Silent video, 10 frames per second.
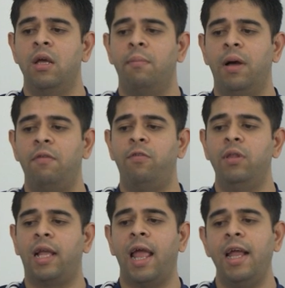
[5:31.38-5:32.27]
But for
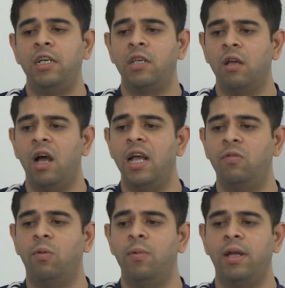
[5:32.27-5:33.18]
the cache size,
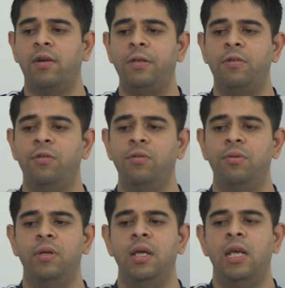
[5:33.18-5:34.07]
what we're going to
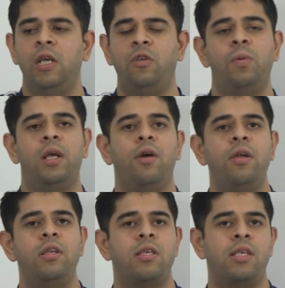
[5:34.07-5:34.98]
do is we're
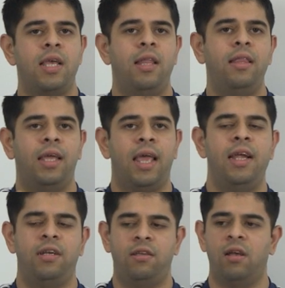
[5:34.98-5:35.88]
going to set the
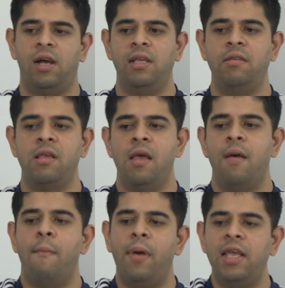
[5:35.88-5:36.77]
cache size
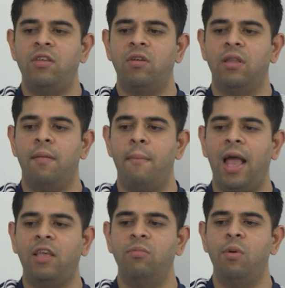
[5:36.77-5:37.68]
based on the
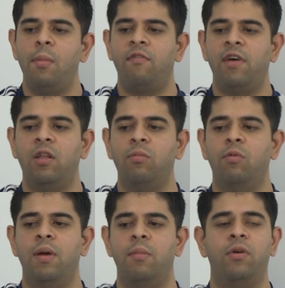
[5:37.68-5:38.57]
maximum available
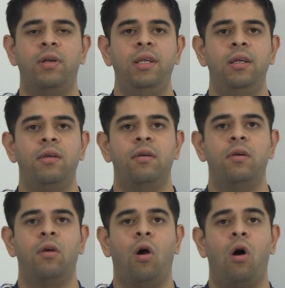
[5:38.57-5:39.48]
memory
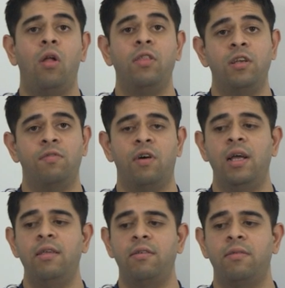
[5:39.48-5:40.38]
on the
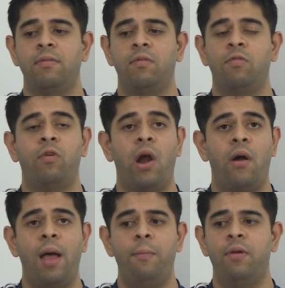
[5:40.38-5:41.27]
device for our
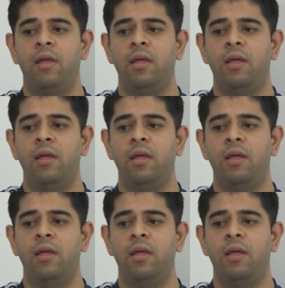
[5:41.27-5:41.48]
app